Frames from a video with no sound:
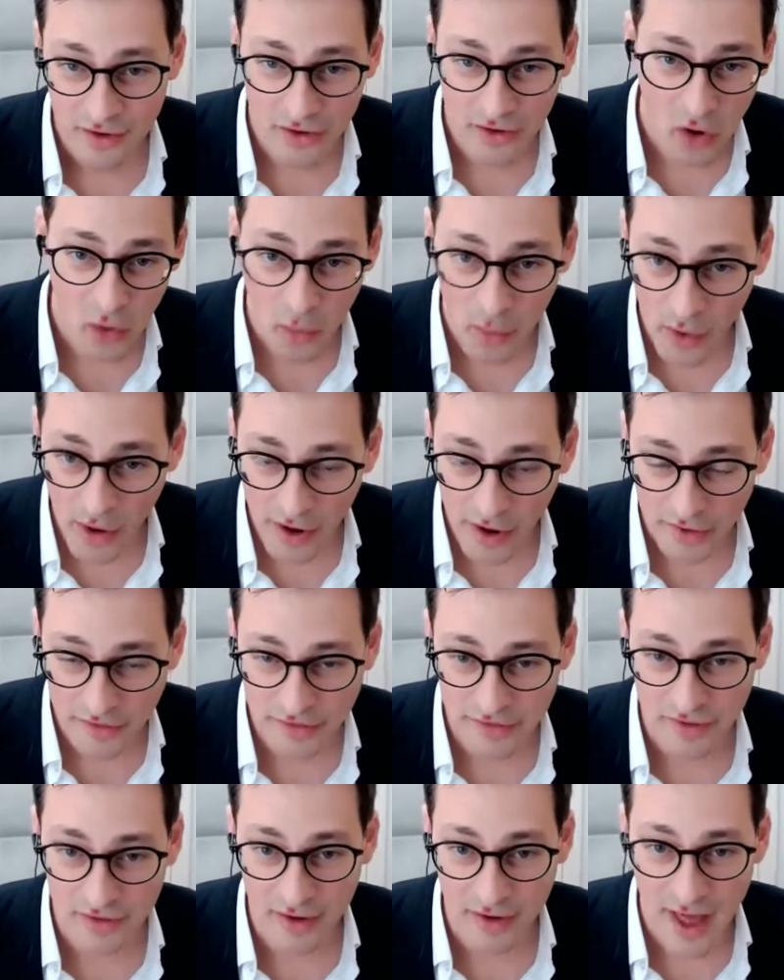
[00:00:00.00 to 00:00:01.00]

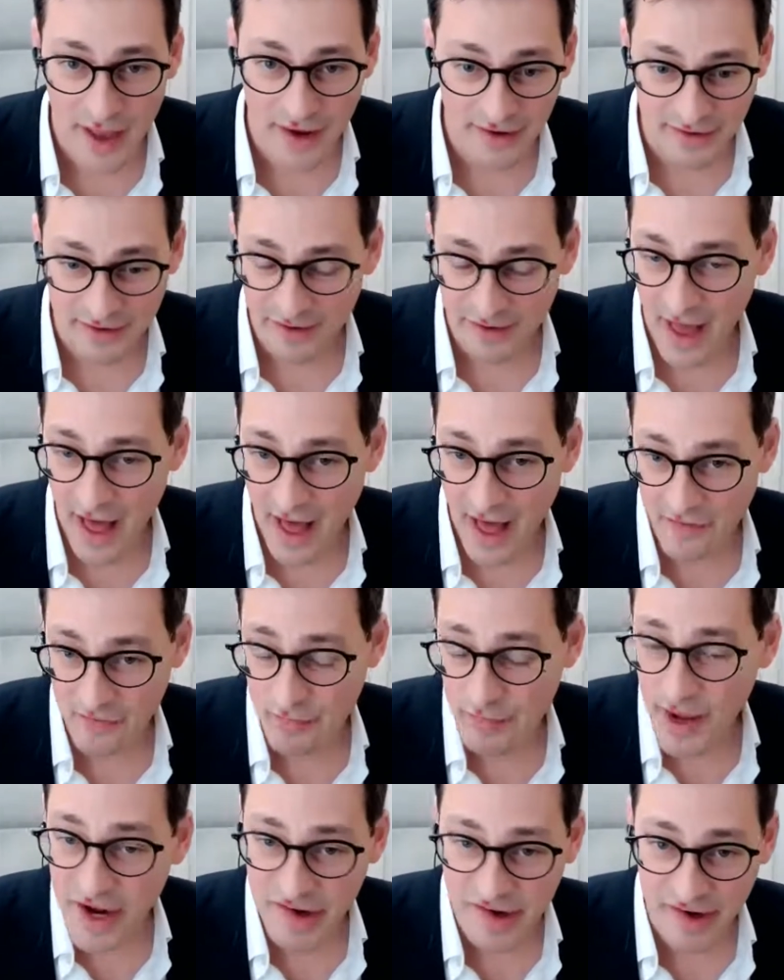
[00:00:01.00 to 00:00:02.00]
coerced and have
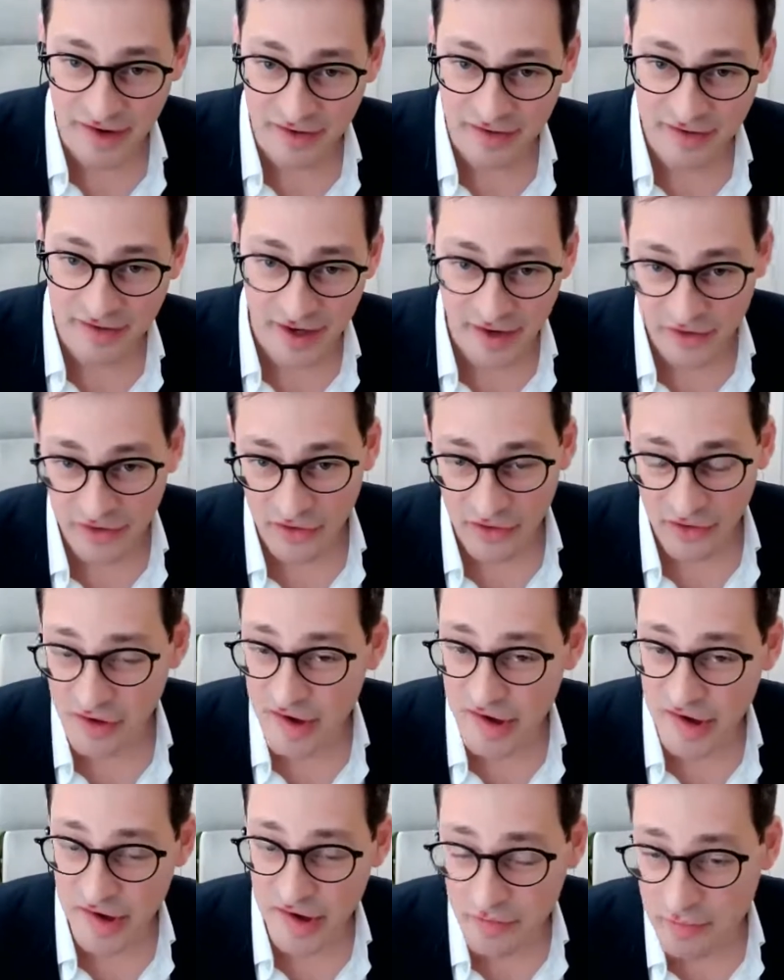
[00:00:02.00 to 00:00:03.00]
Beijing seek to
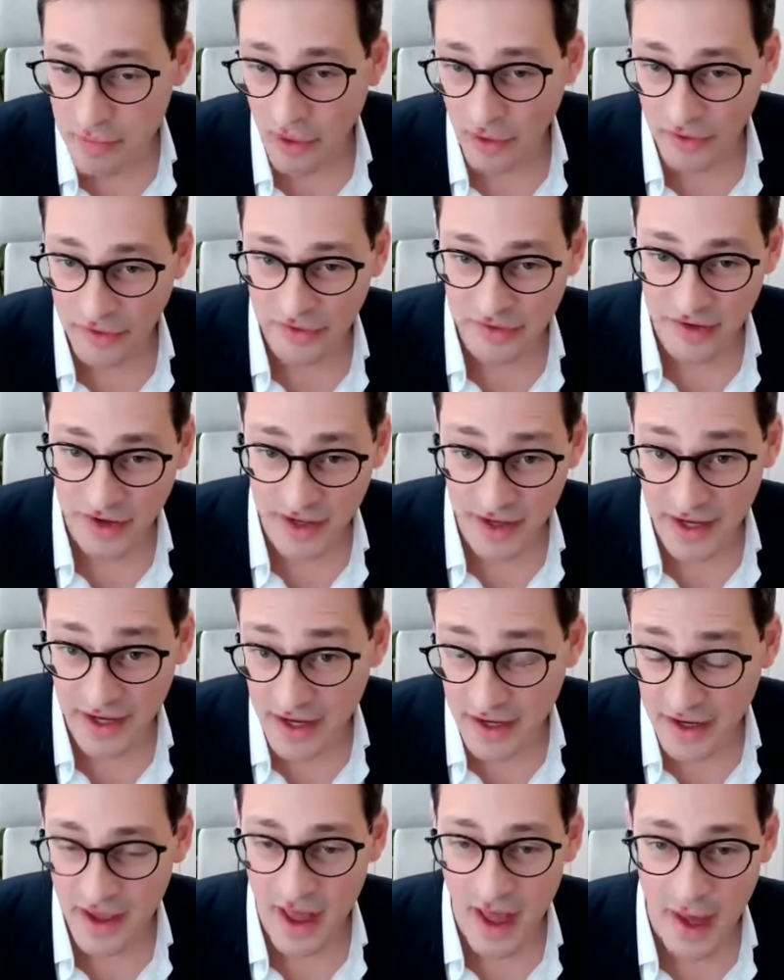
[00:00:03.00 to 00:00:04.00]
shift policy
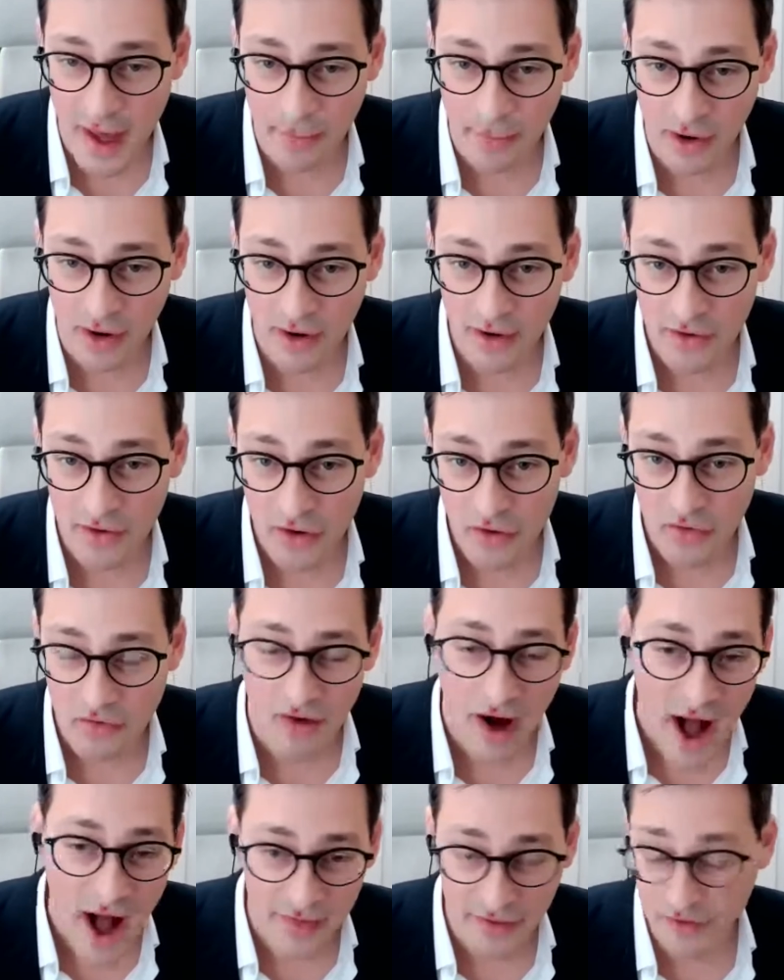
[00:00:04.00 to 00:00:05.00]
in Canberra
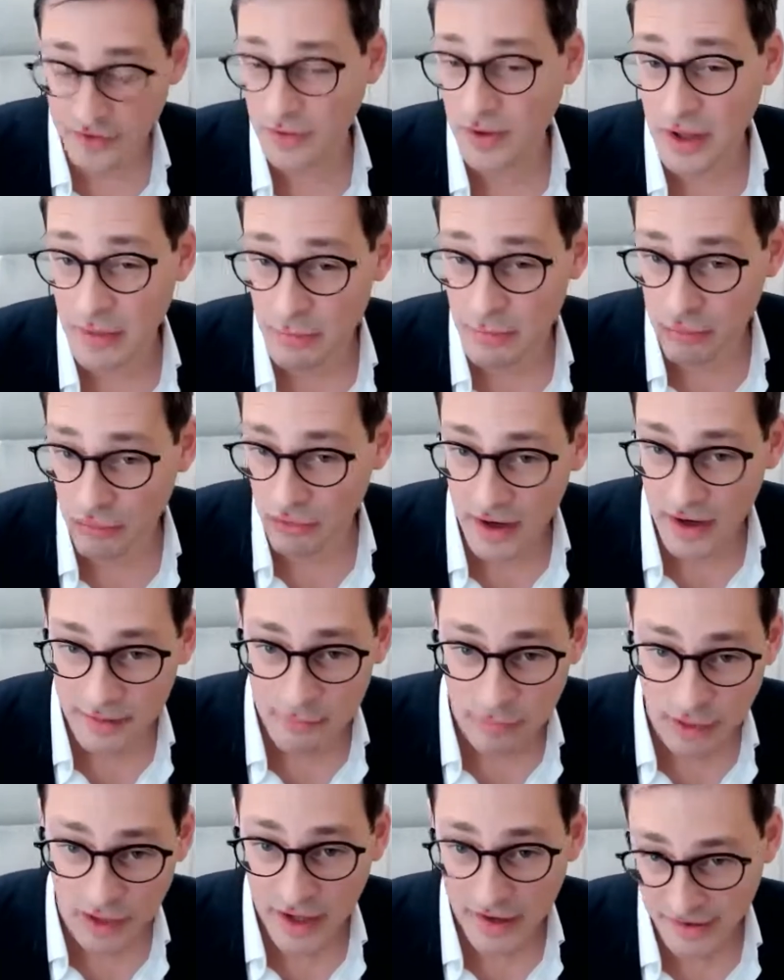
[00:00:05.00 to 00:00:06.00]
via this really
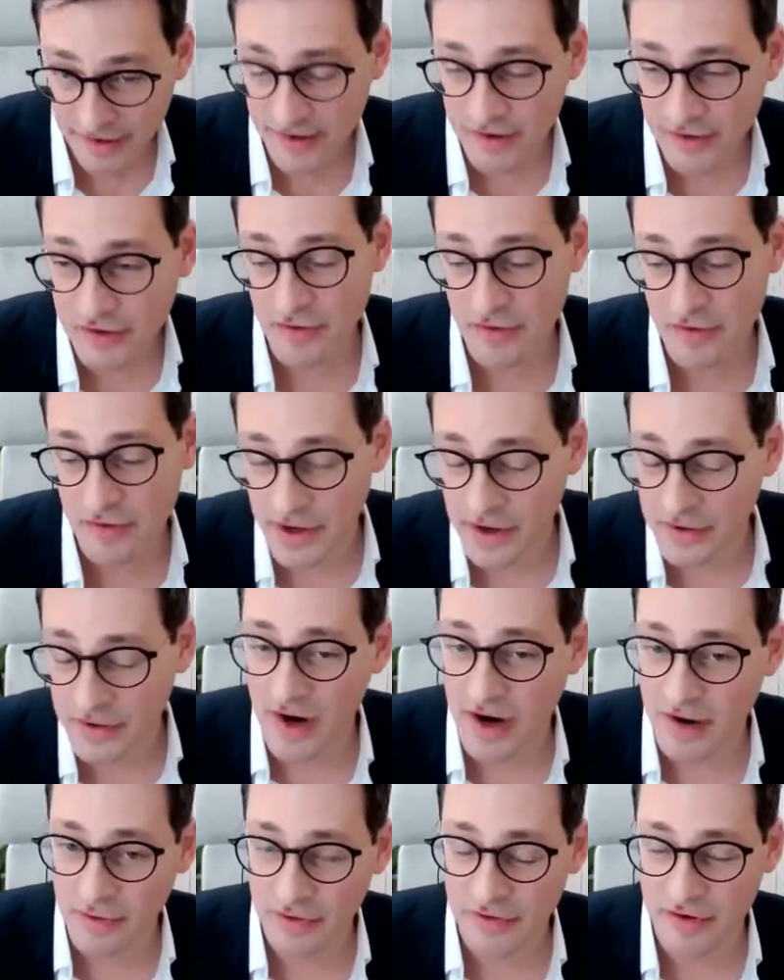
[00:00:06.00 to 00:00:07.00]
blunt instrument of
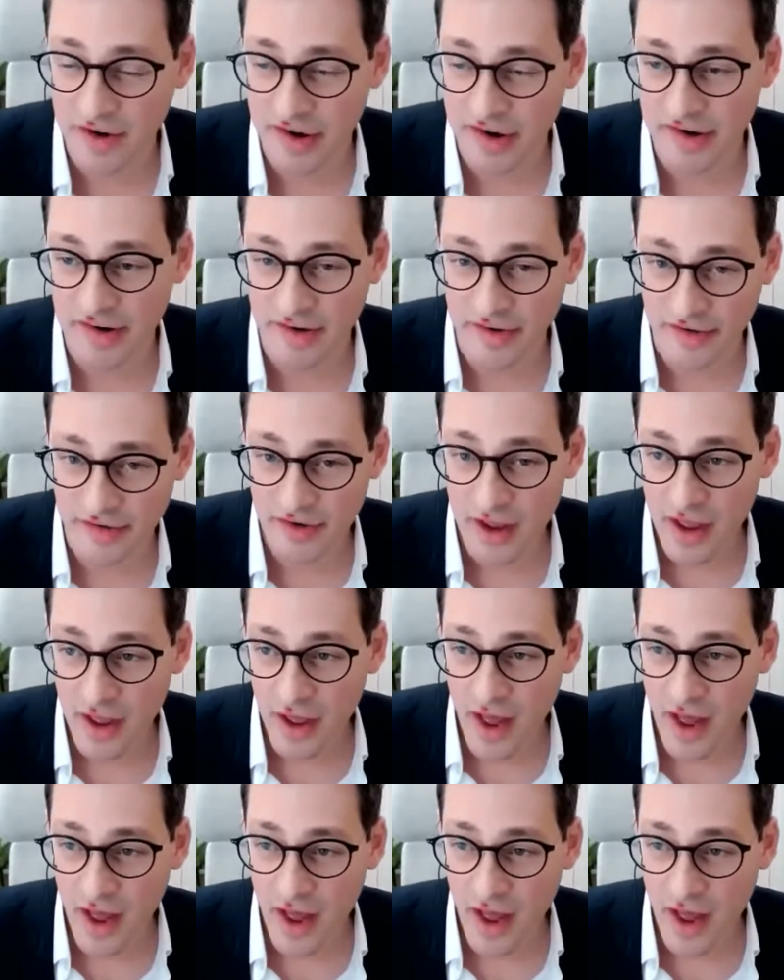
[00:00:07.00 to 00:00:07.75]
trade restrictions.